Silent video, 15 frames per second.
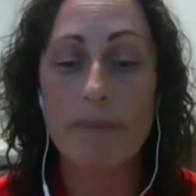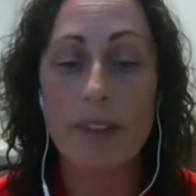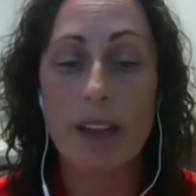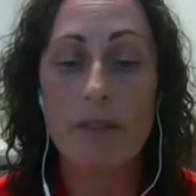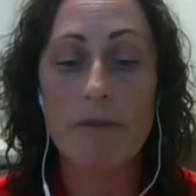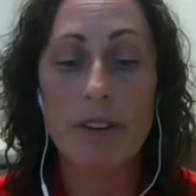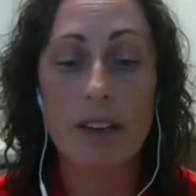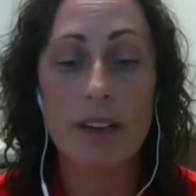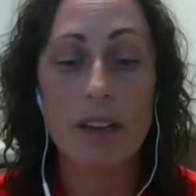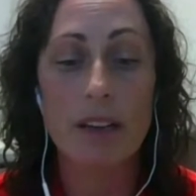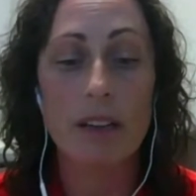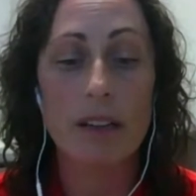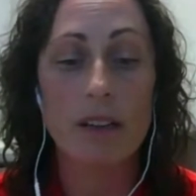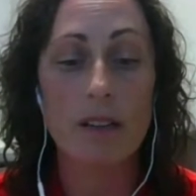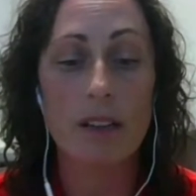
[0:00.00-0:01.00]
very
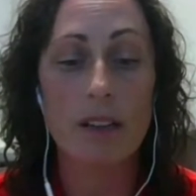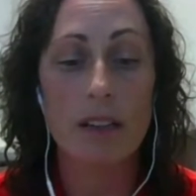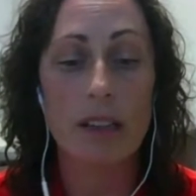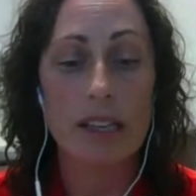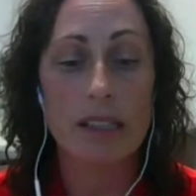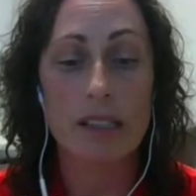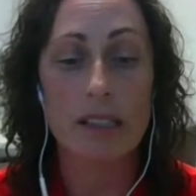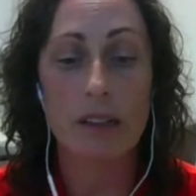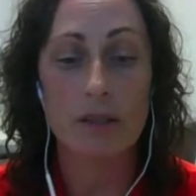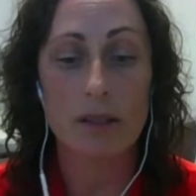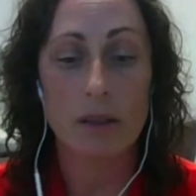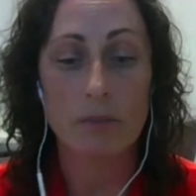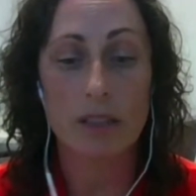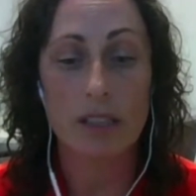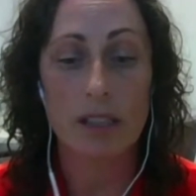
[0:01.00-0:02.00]
clearly lays out
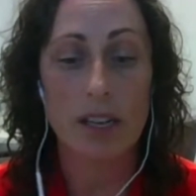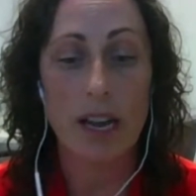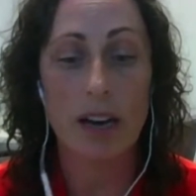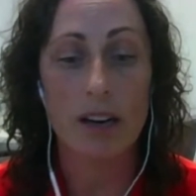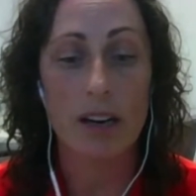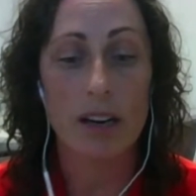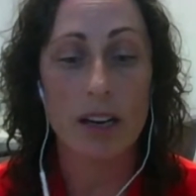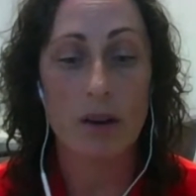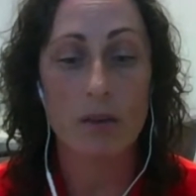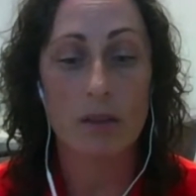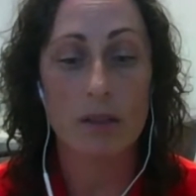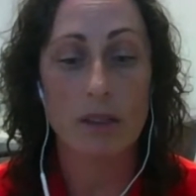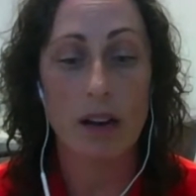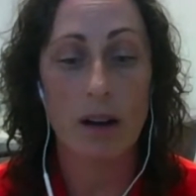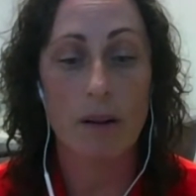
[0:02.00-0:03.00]
some
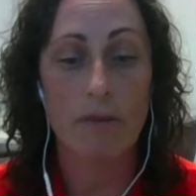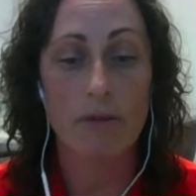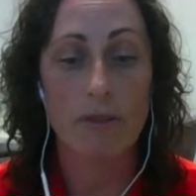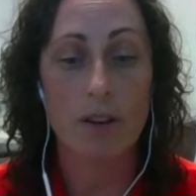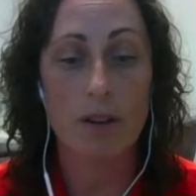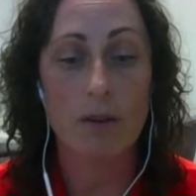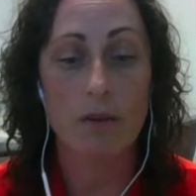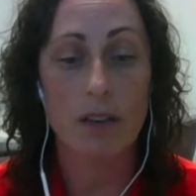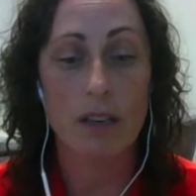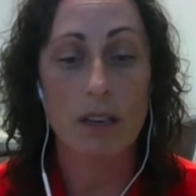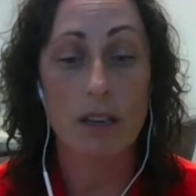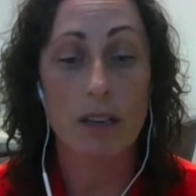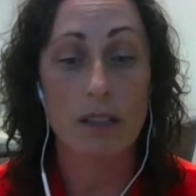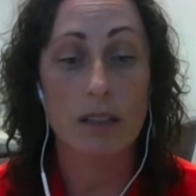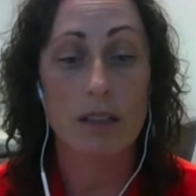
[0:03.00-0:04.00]
scenarios for you
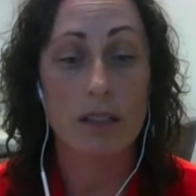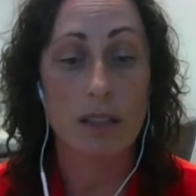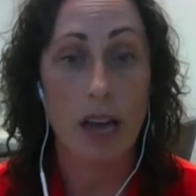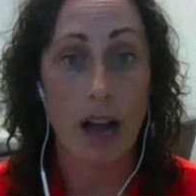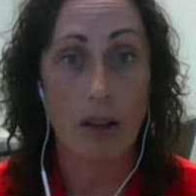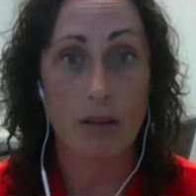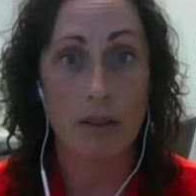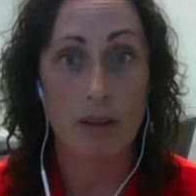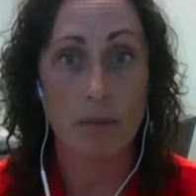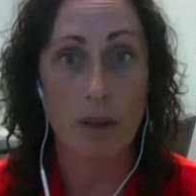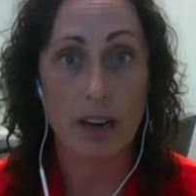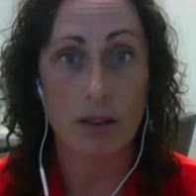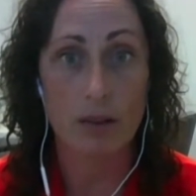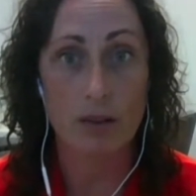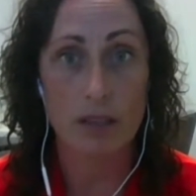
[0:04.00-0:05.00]
to tell your
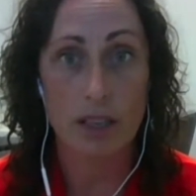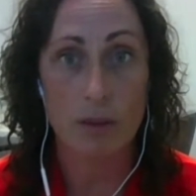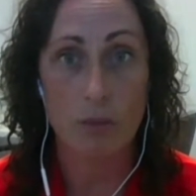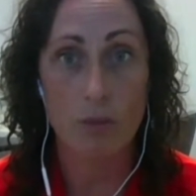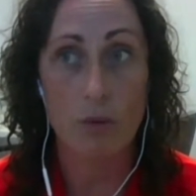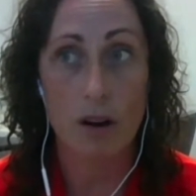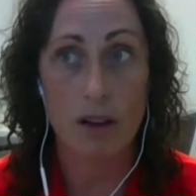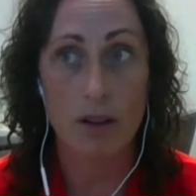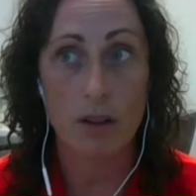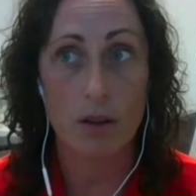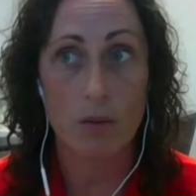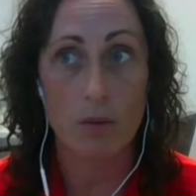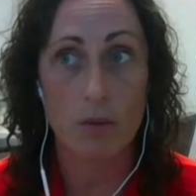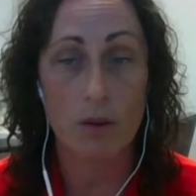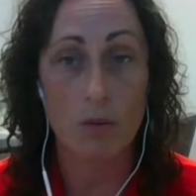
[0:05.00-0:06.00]
medical team what
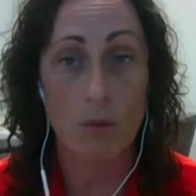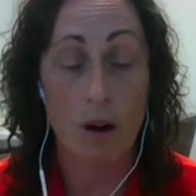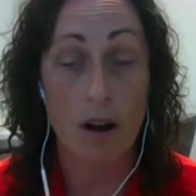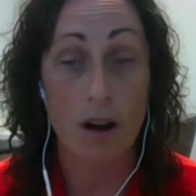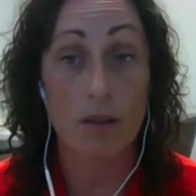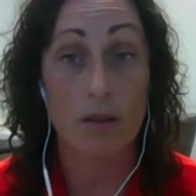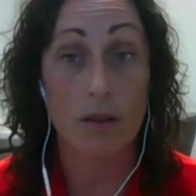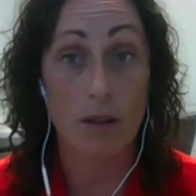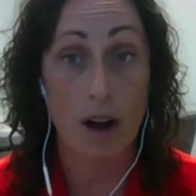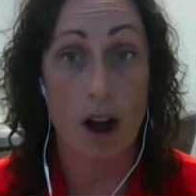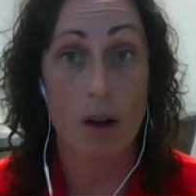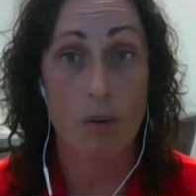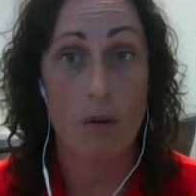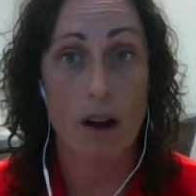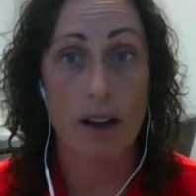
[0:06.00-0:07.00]
you would want or
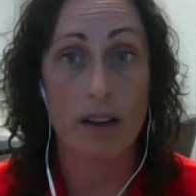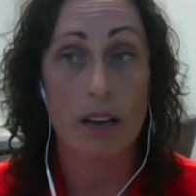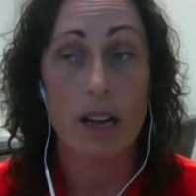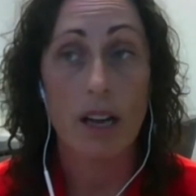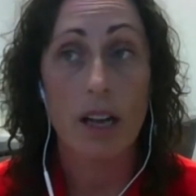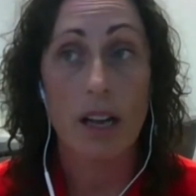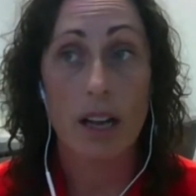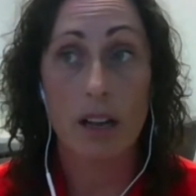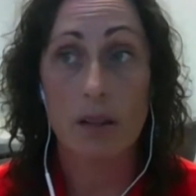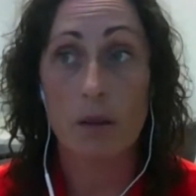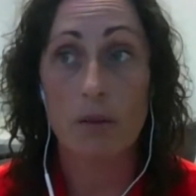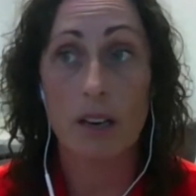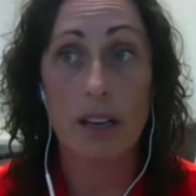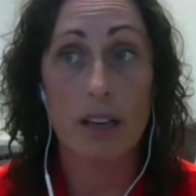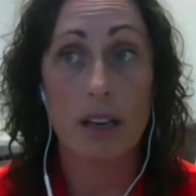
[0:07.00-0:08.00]
not want,
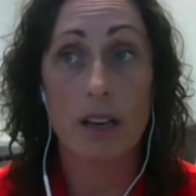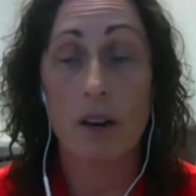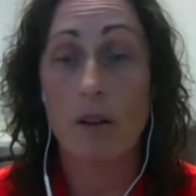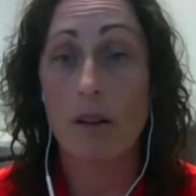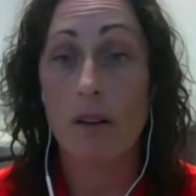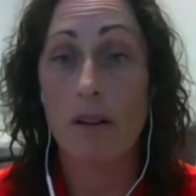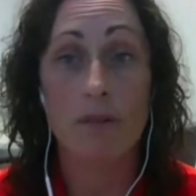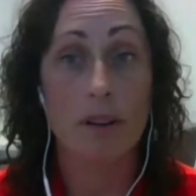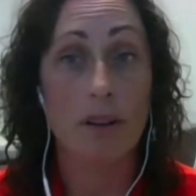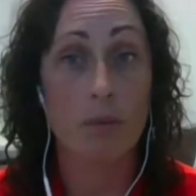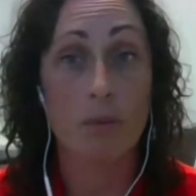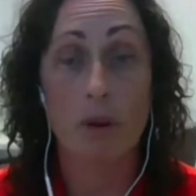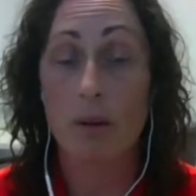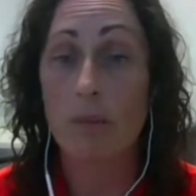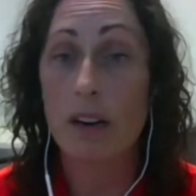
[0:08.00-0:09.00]
including, if you're
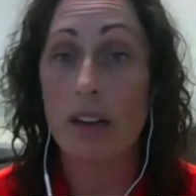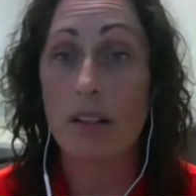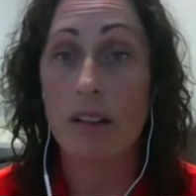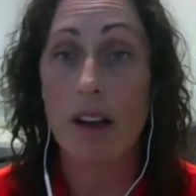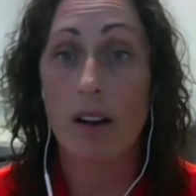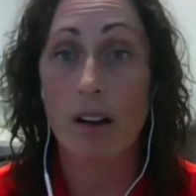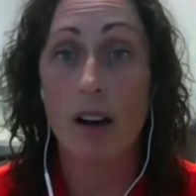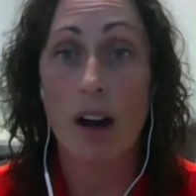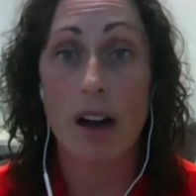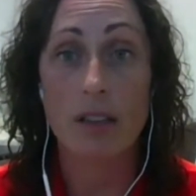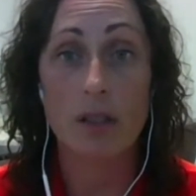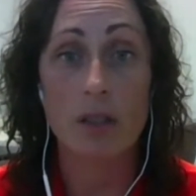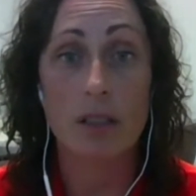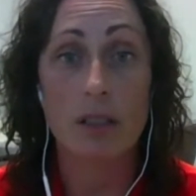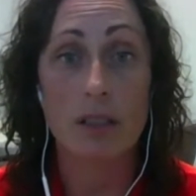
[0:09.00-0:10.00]
permanently
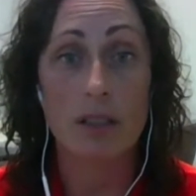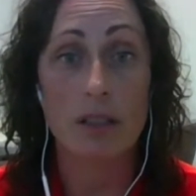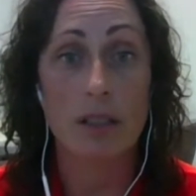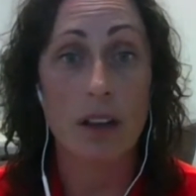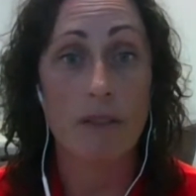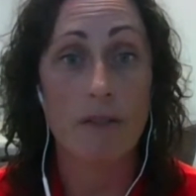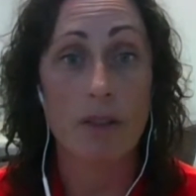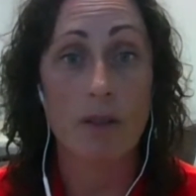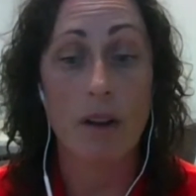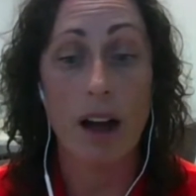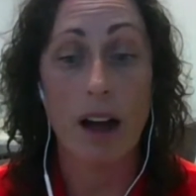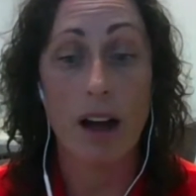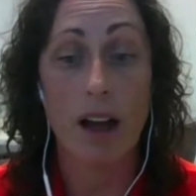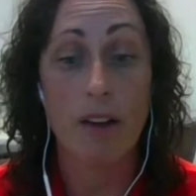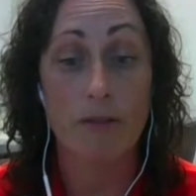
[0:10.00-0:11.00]
unconscious, if
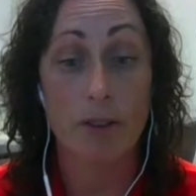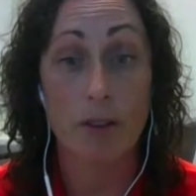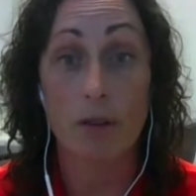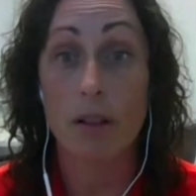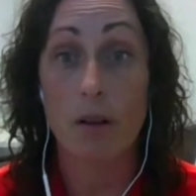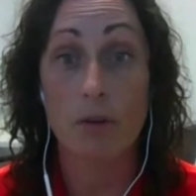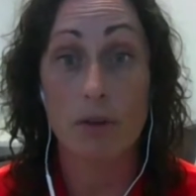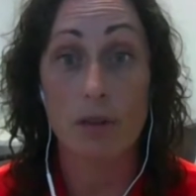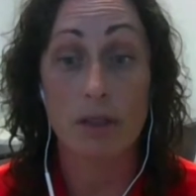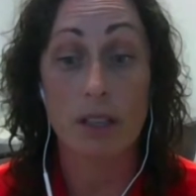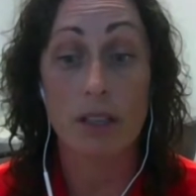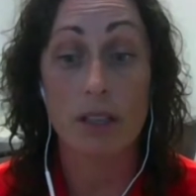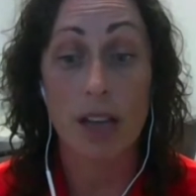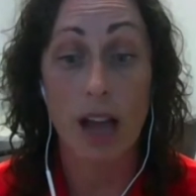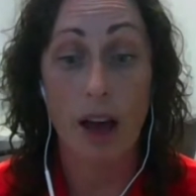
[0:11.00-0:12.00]
you're close
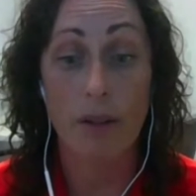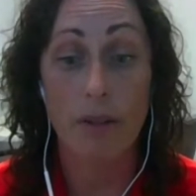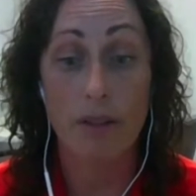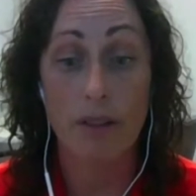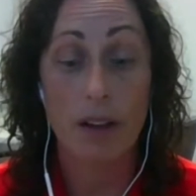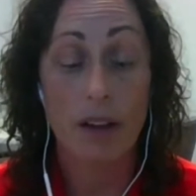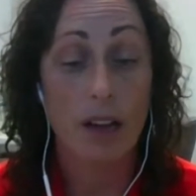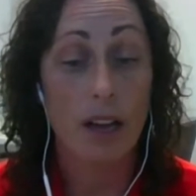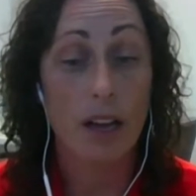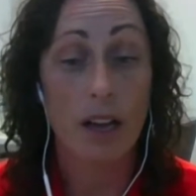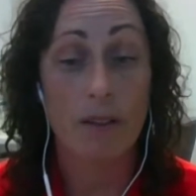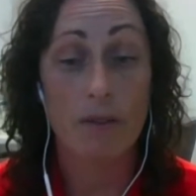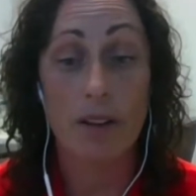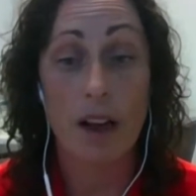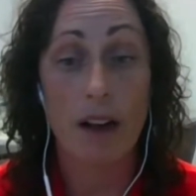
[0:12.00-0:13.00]
to death,
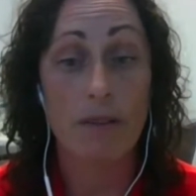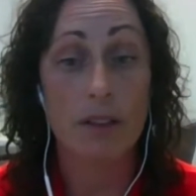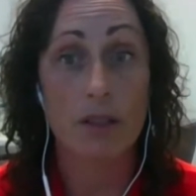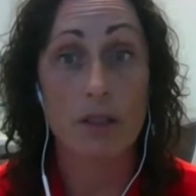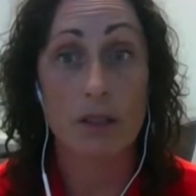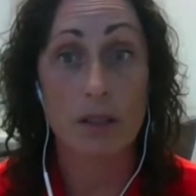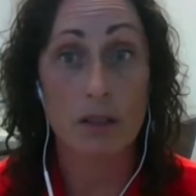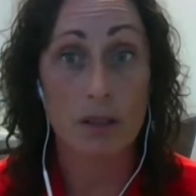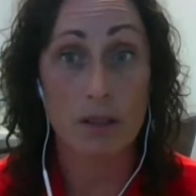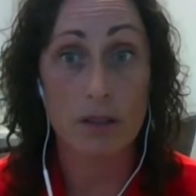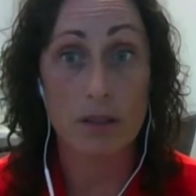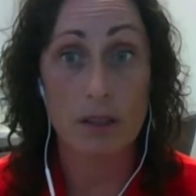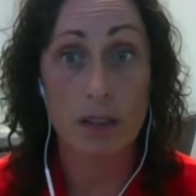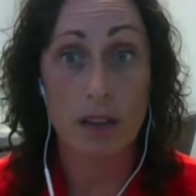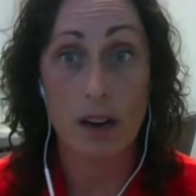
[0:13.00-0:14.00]
if you have a serious